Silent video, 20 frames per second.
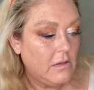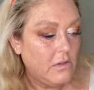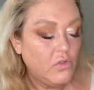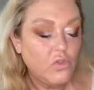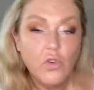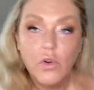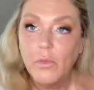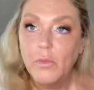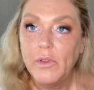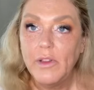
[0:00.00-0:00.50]

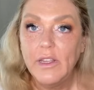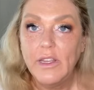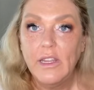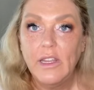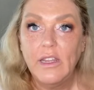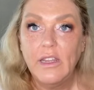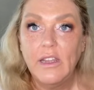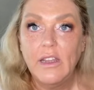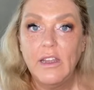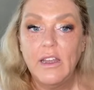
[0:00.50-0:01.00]

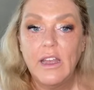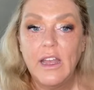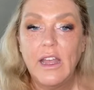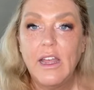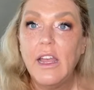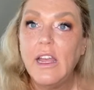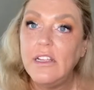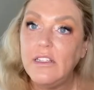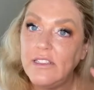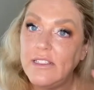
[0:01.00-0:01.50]
Normally,
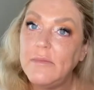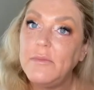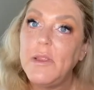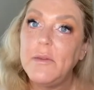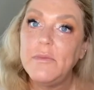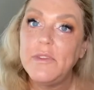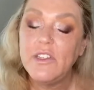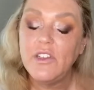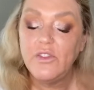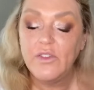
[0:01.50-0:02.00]

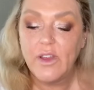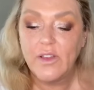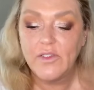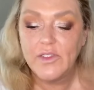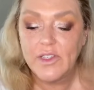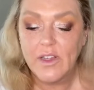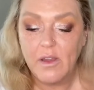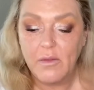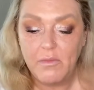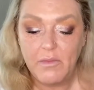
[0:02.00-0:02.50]
sometimes I do have
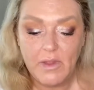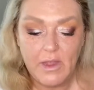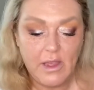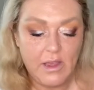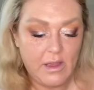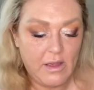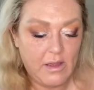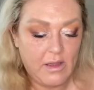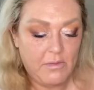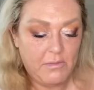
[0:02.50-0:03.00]
some,
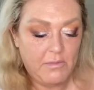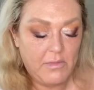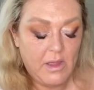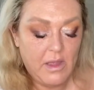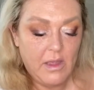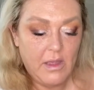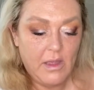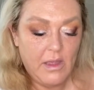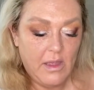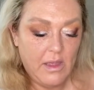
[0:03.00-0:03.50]

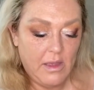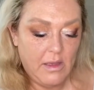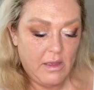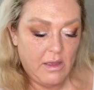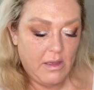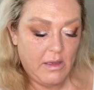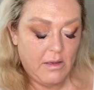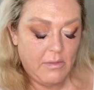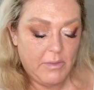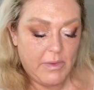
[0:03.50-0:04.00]

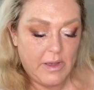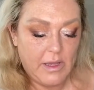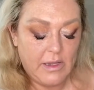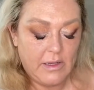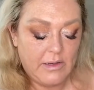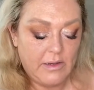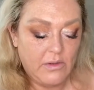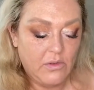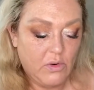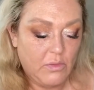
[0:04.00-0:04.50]

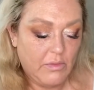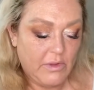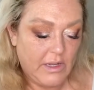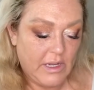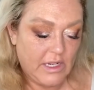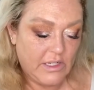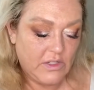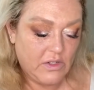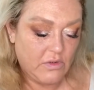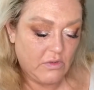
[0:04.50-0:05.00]
but normally
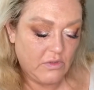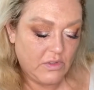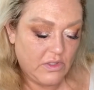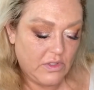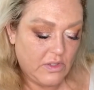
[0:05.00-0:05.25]
I don't.